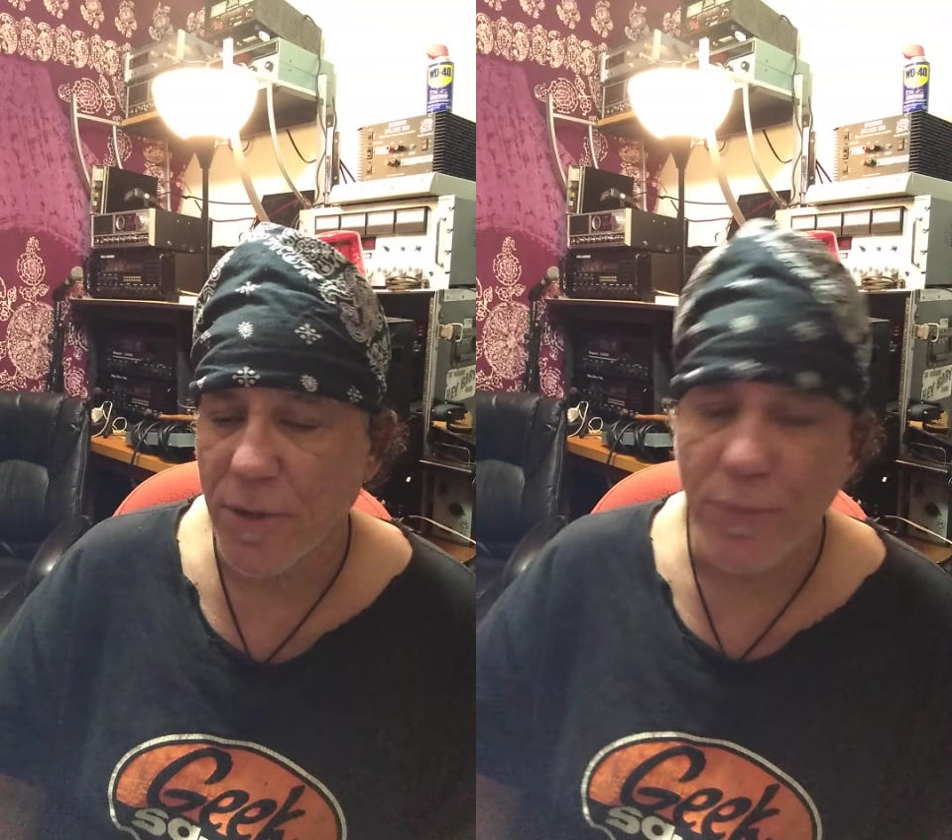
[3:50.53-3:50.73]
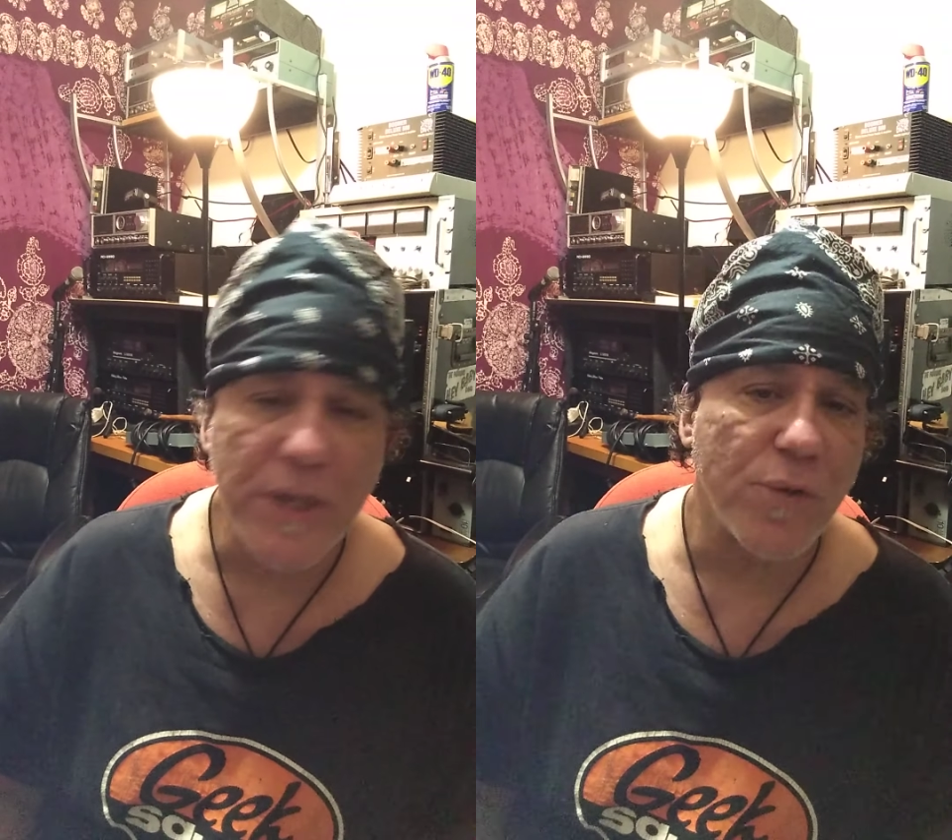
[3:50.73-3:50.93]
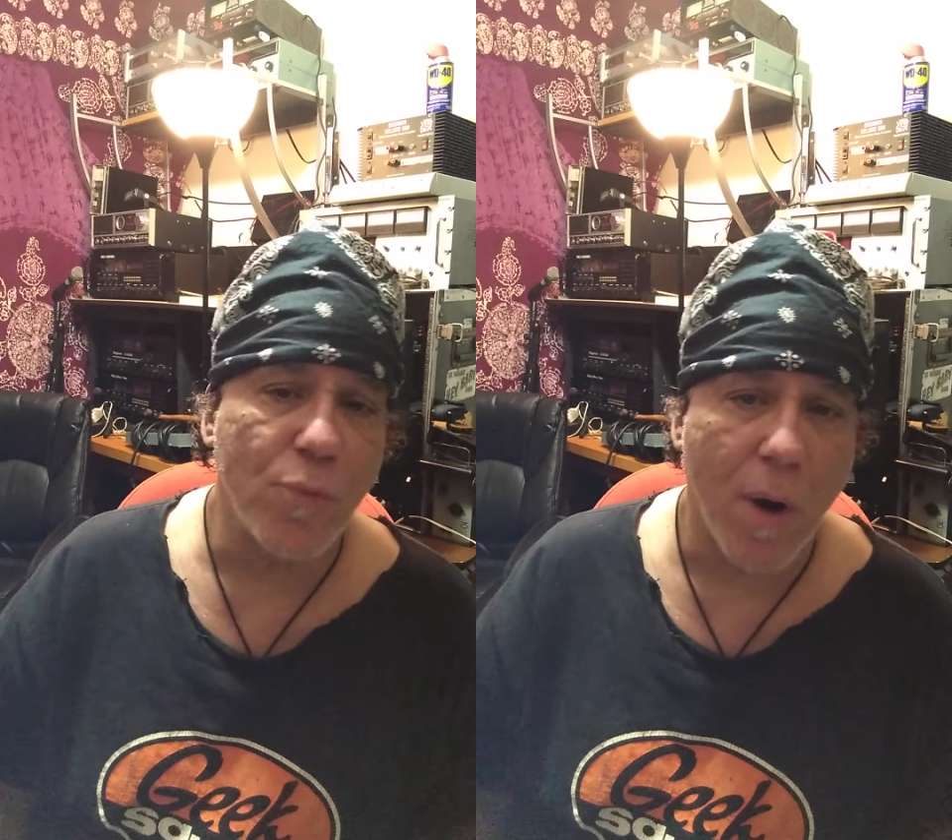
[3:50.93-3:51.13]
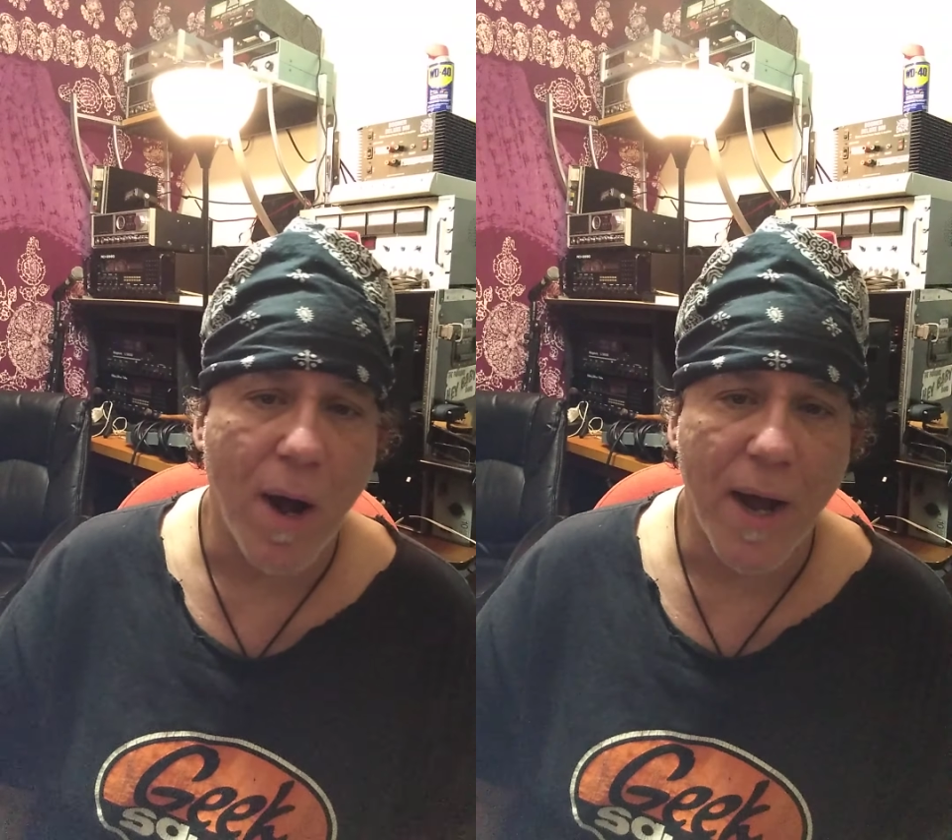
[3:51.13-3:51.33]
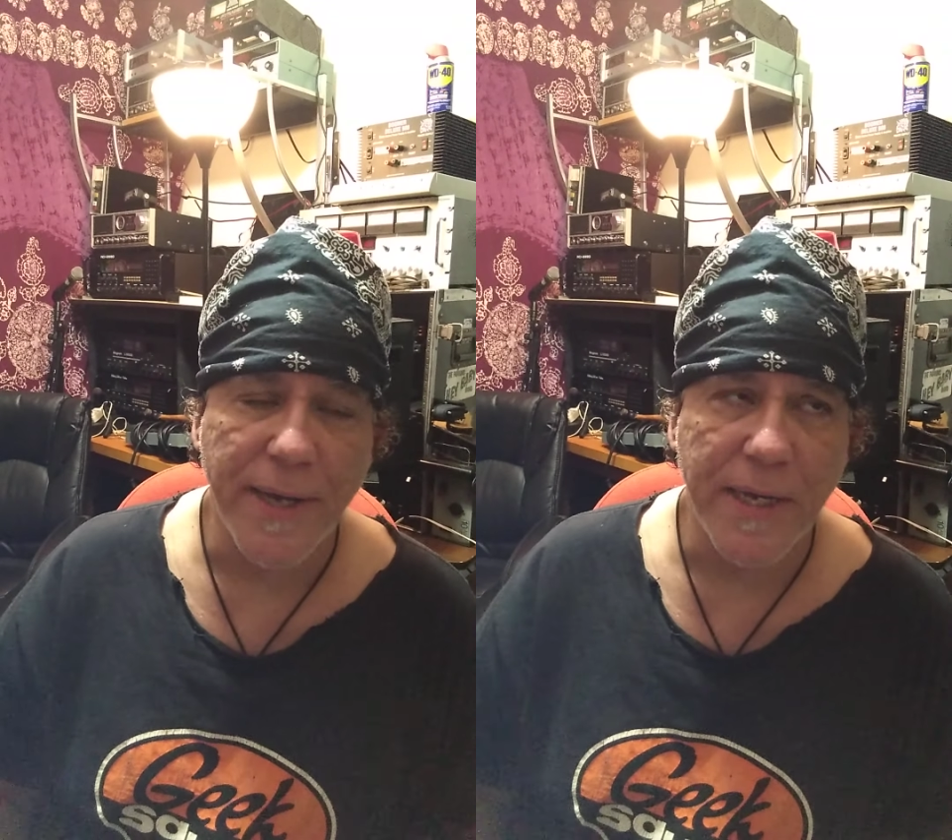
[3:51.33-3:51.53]
the reason
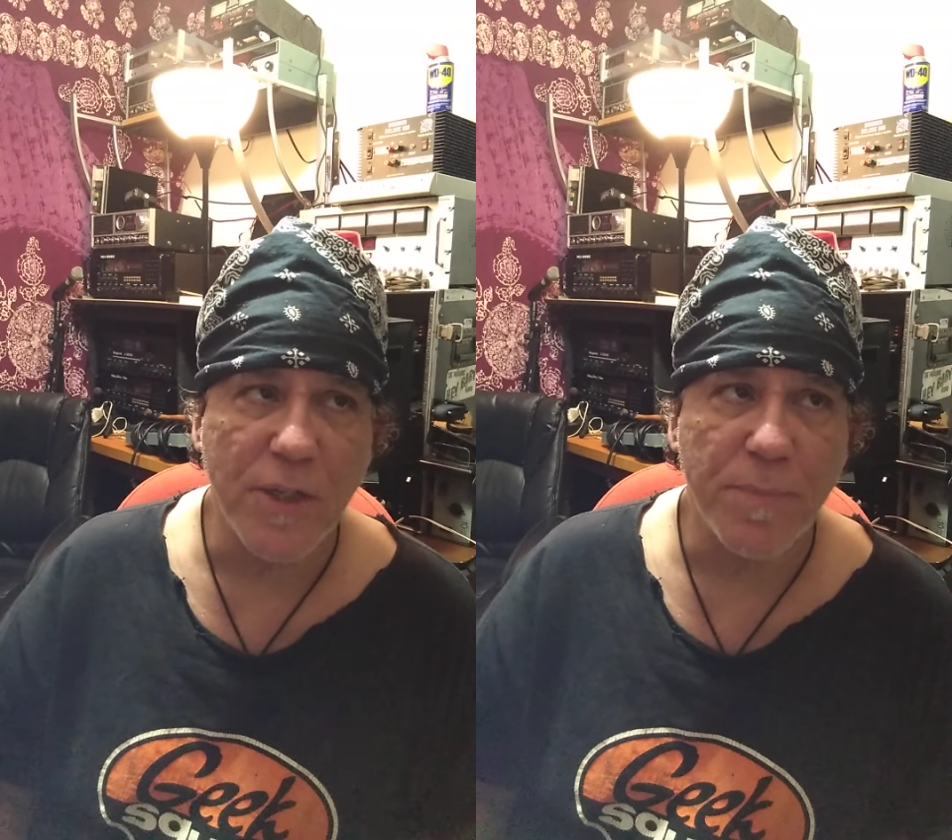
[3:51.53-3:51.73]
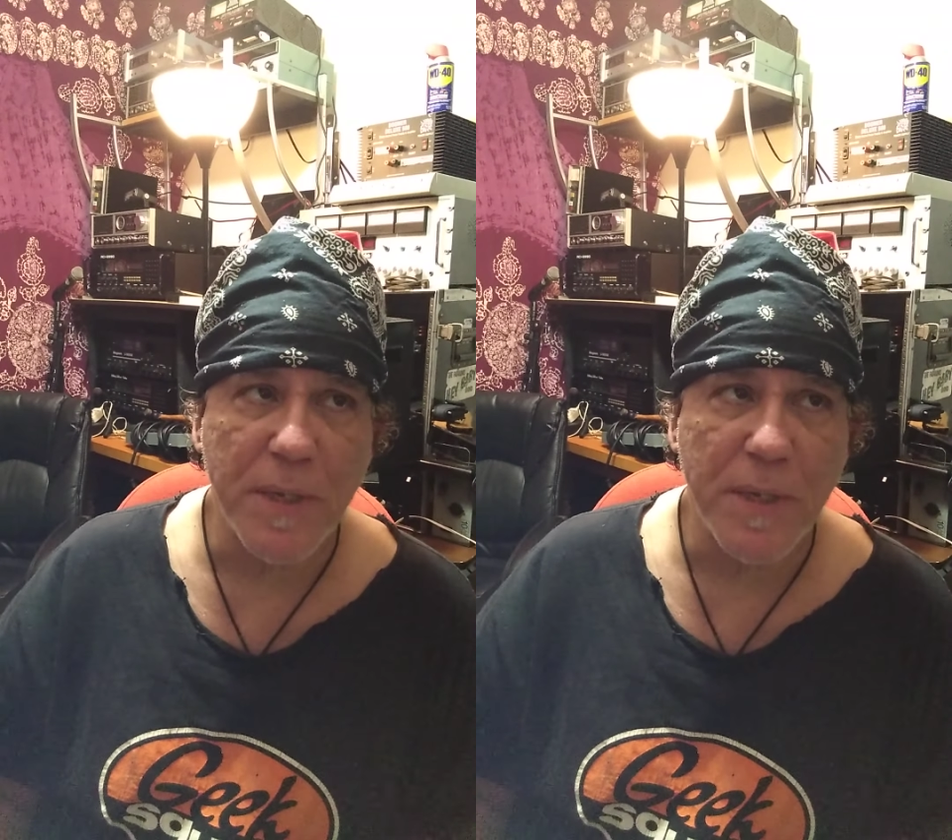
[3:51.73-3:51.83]
why is